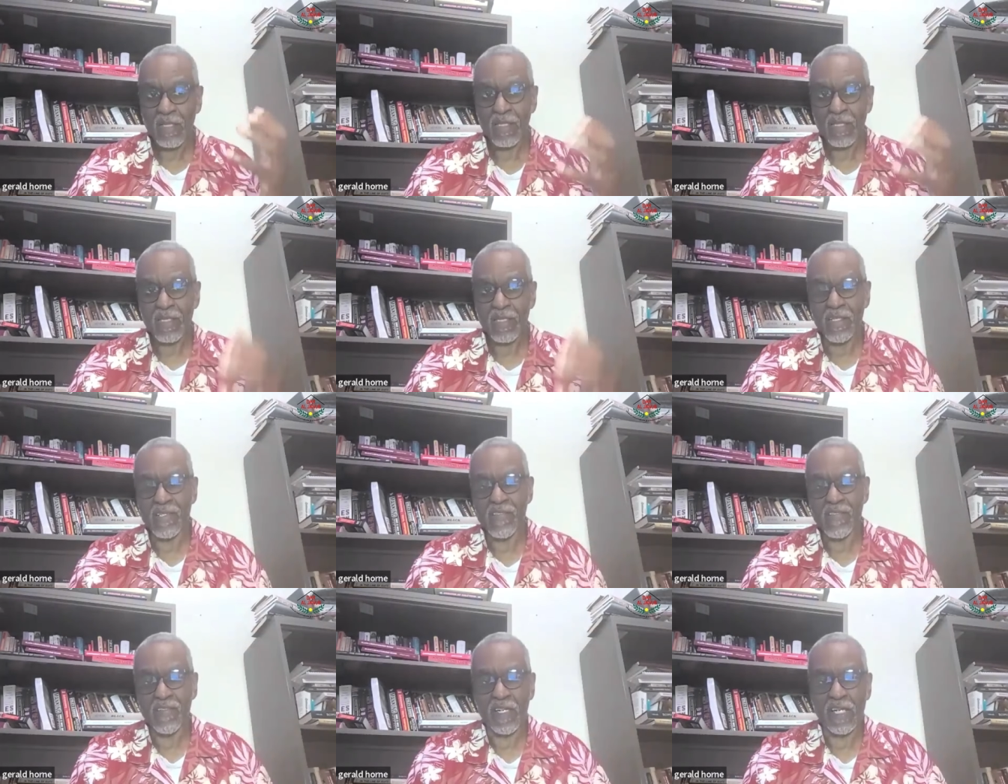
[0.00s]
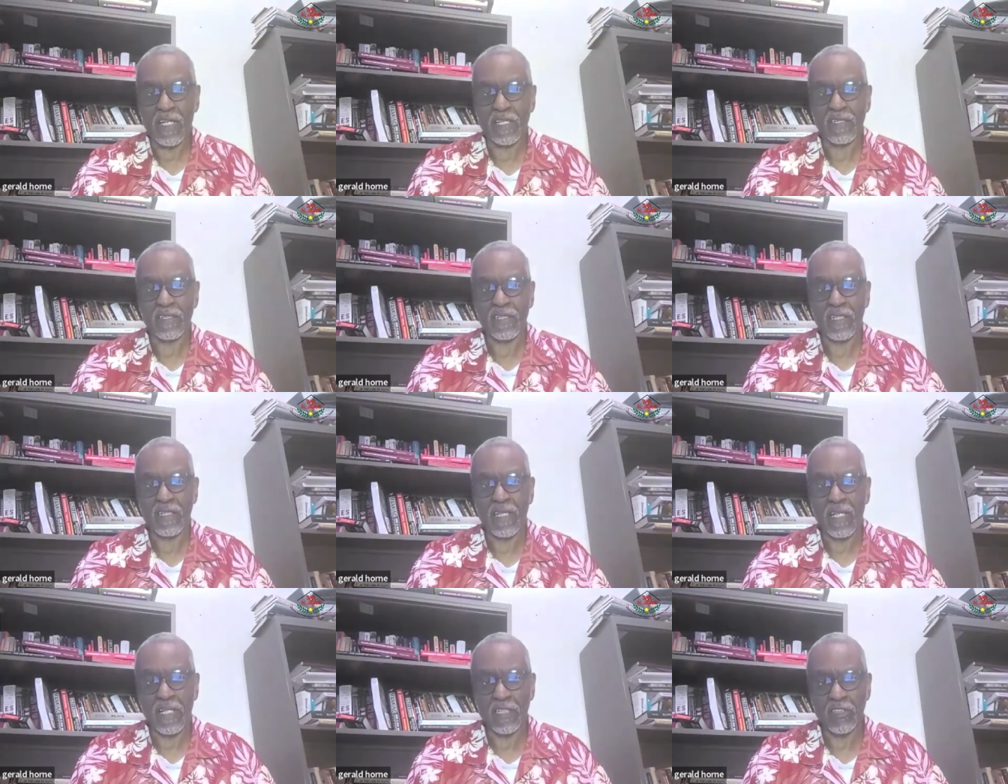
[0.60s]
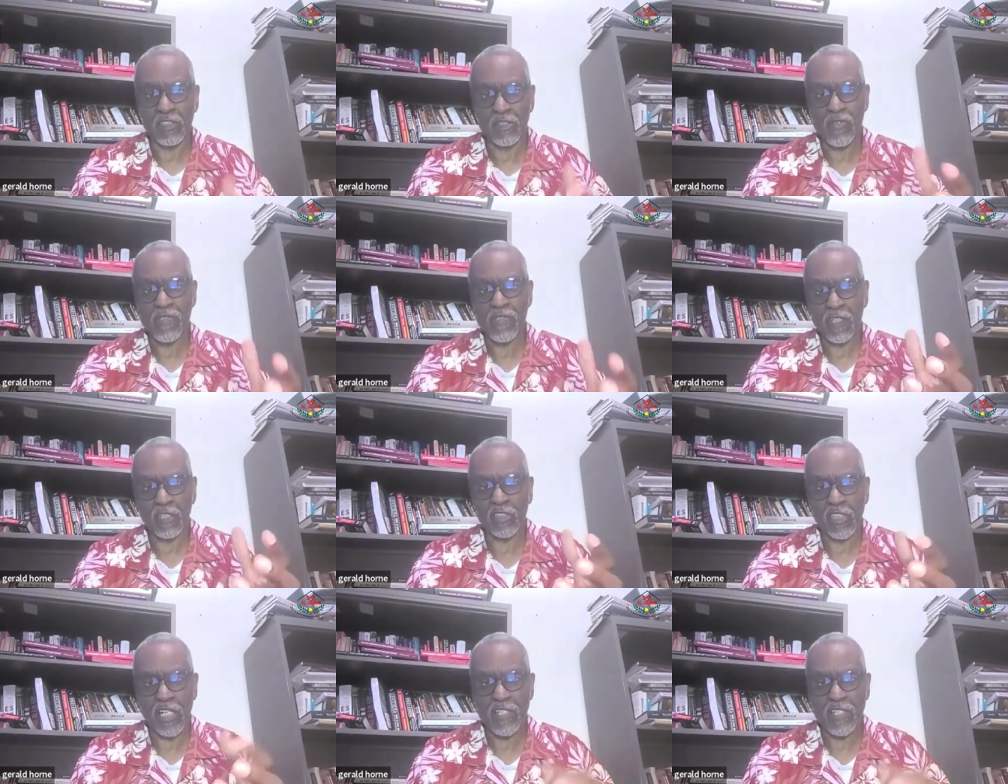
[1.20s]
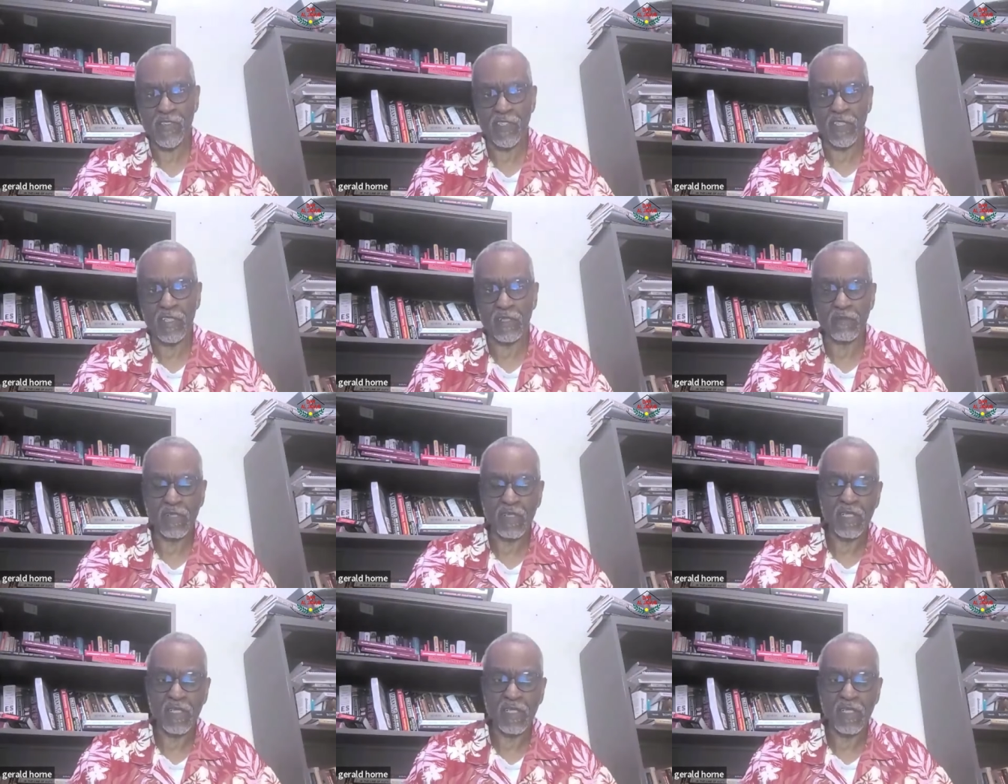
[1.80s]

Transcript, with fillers: is that, as you suggested,